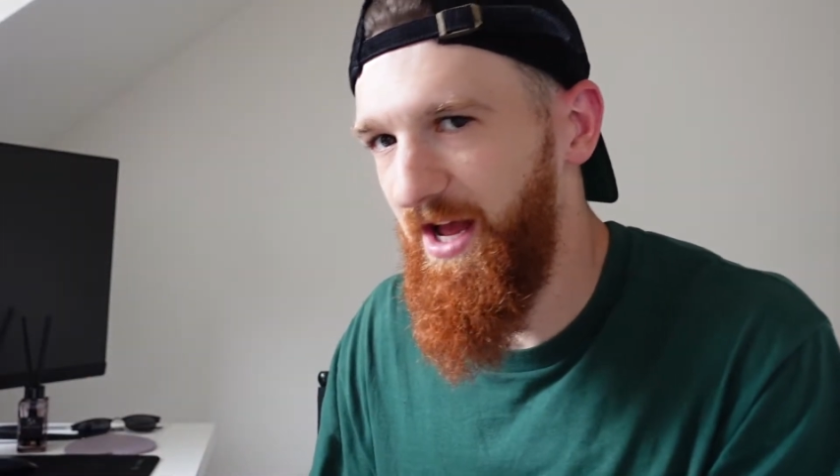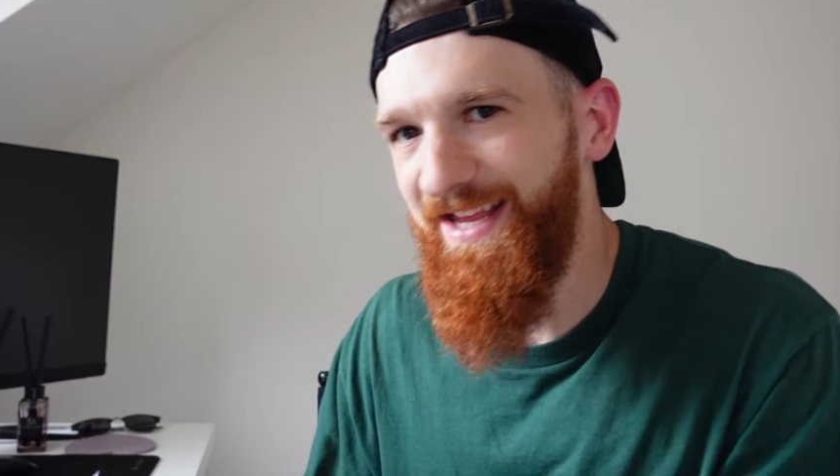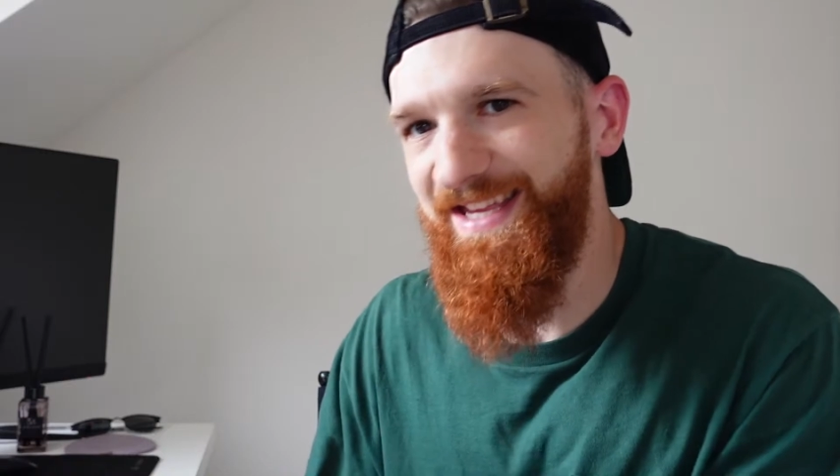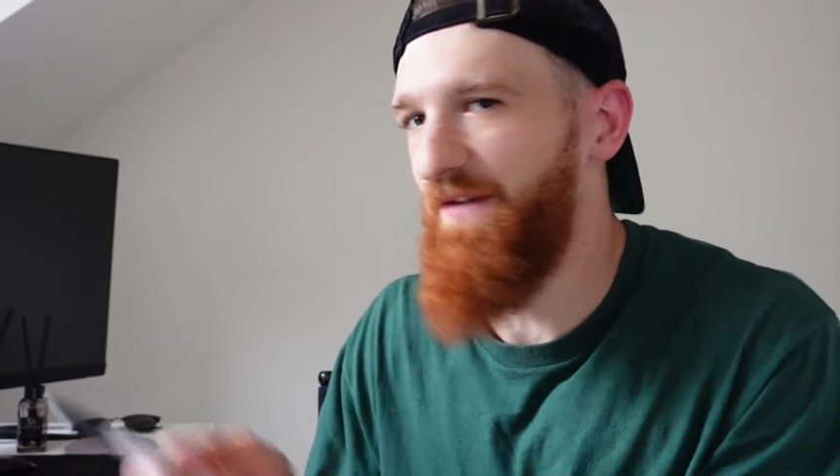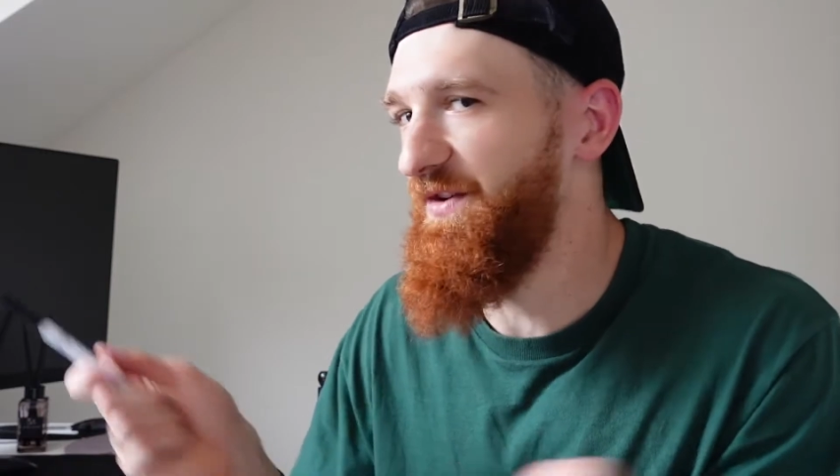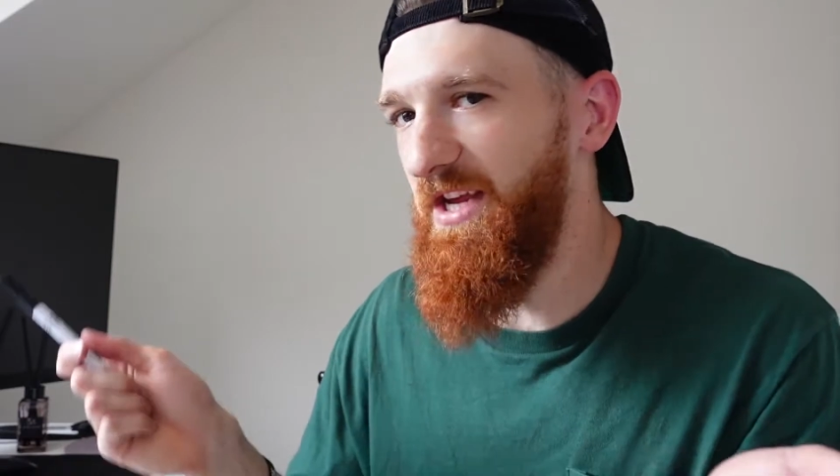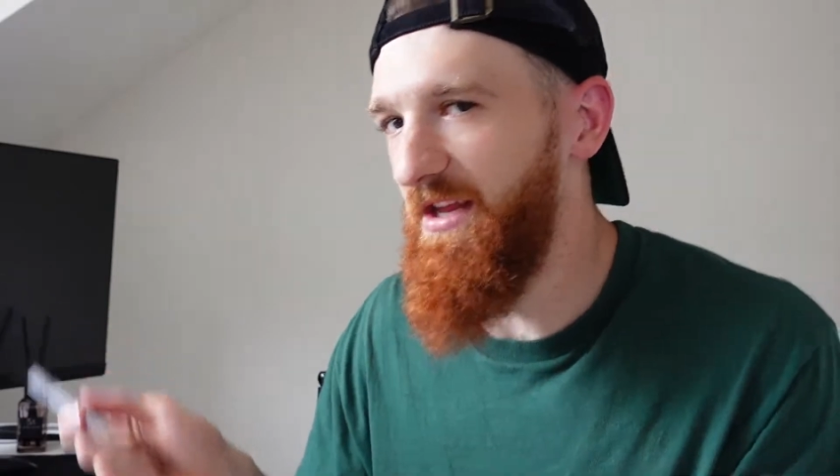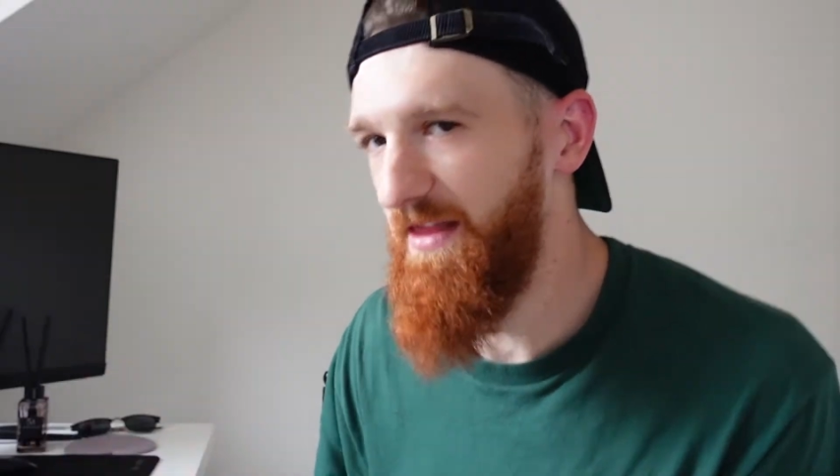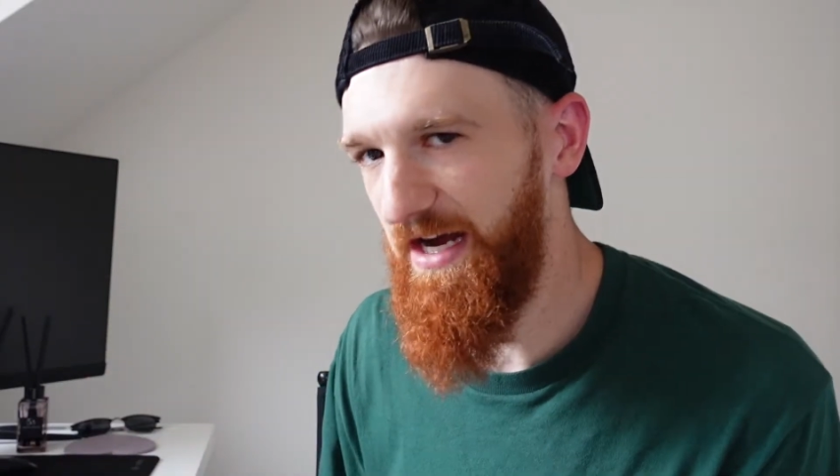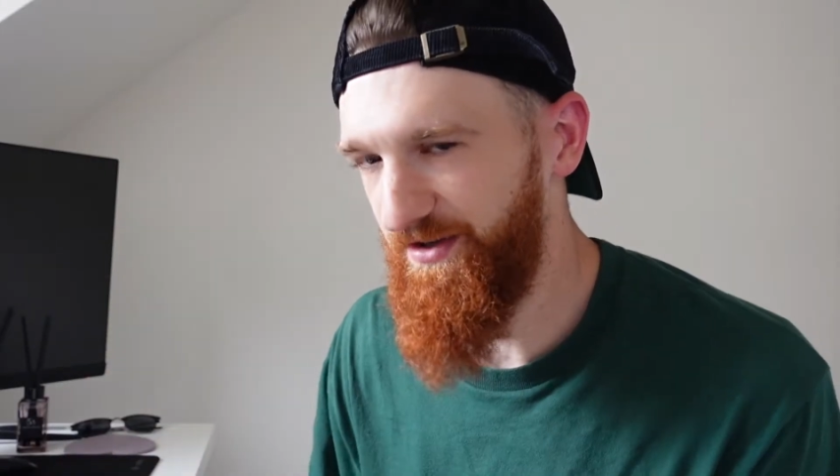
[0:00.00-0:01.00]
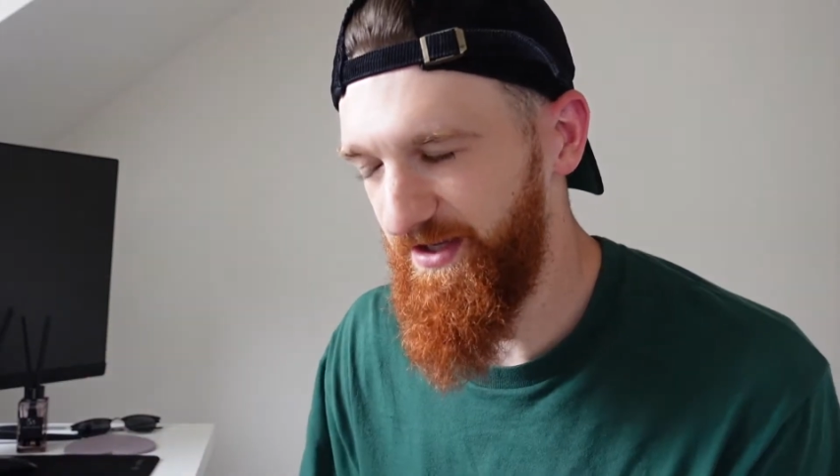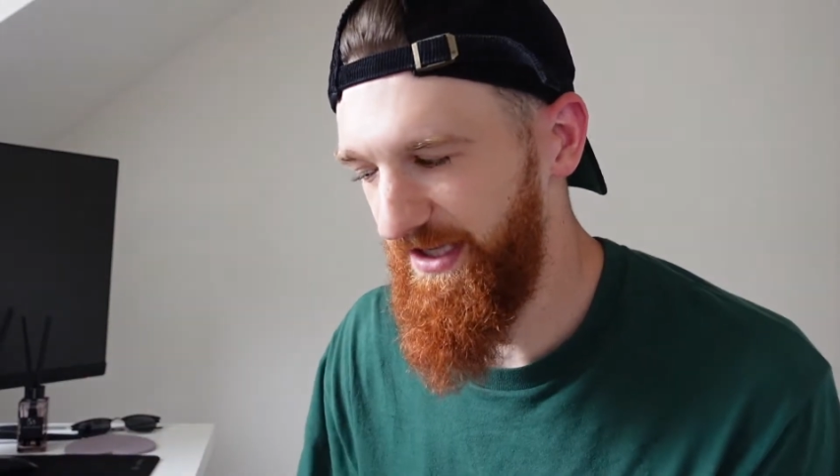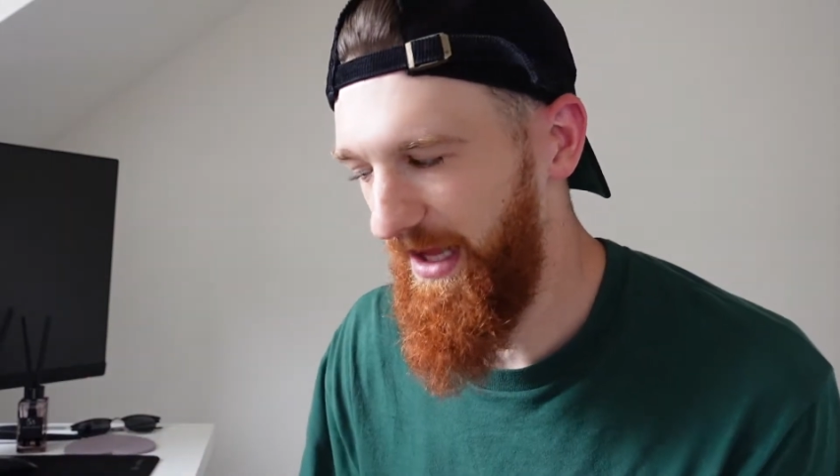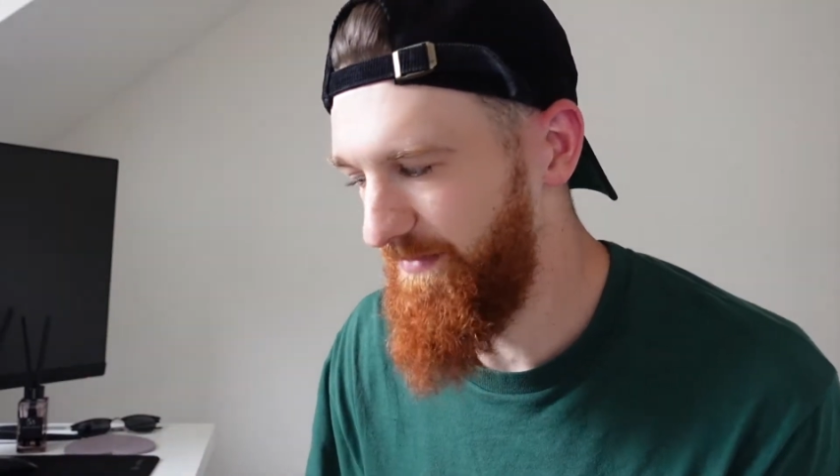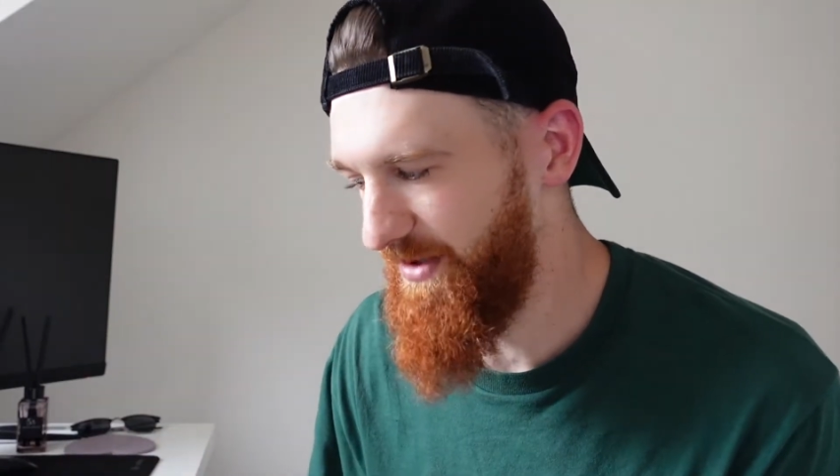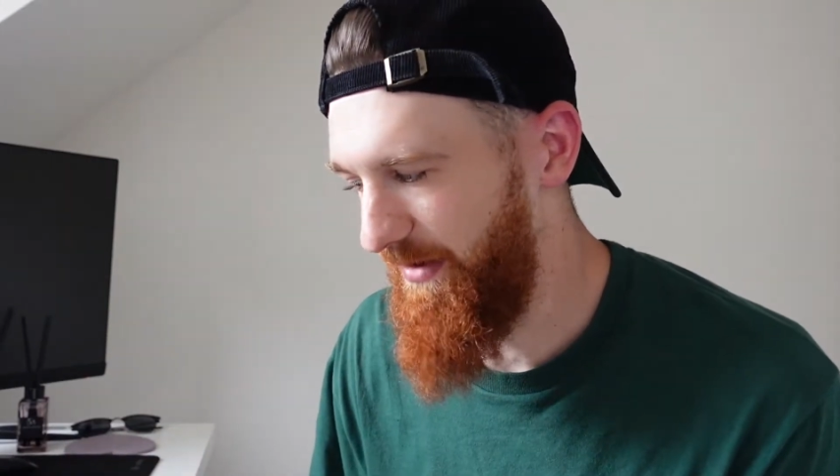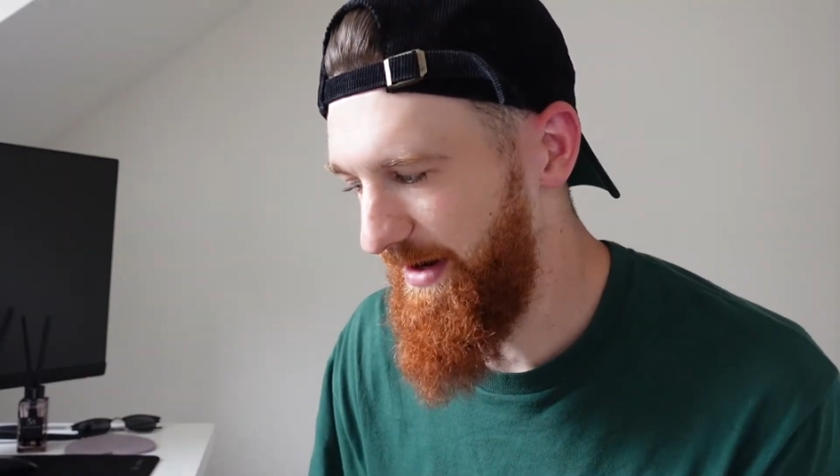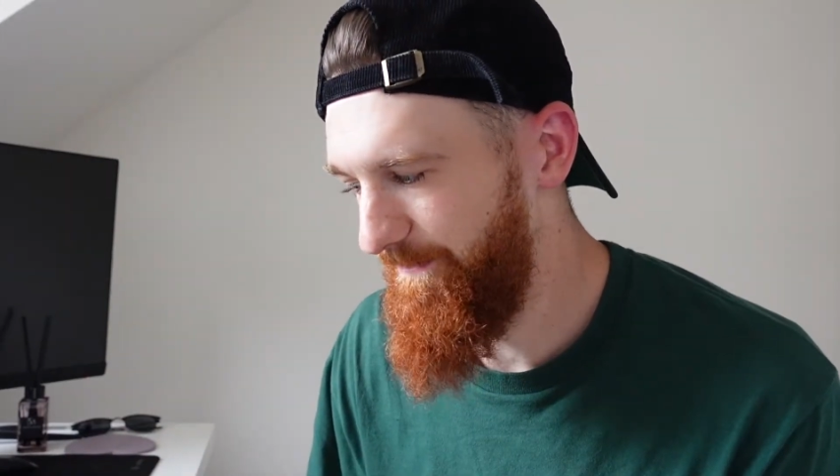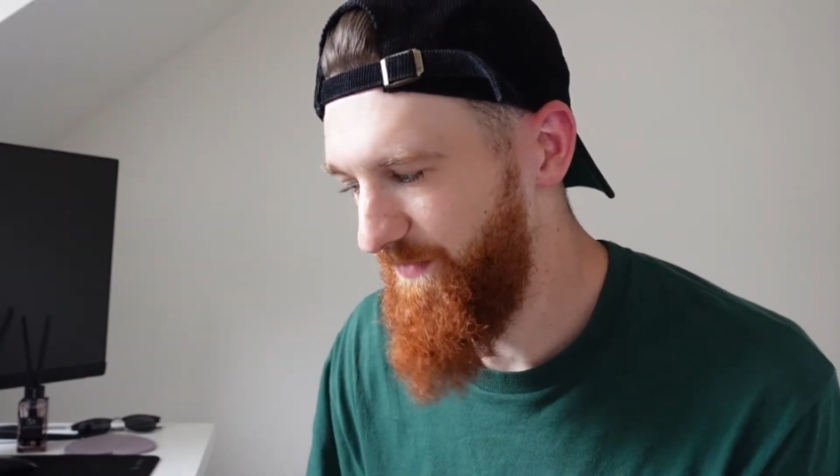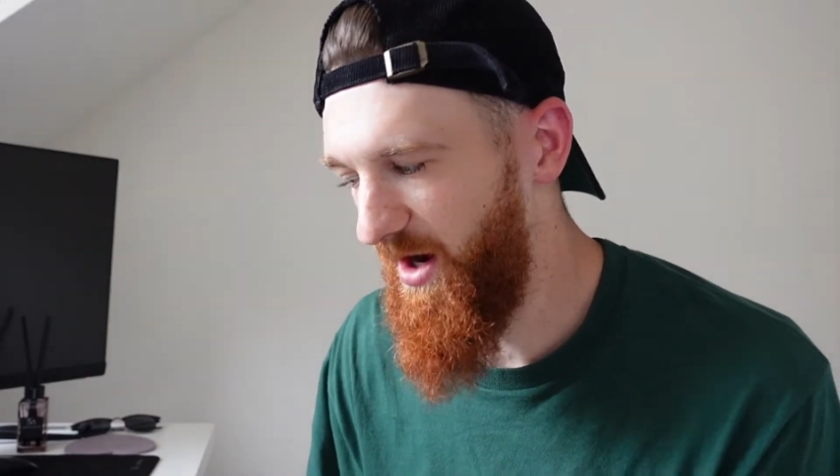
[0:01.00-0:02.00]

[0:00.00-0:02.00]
17,000 steps, right?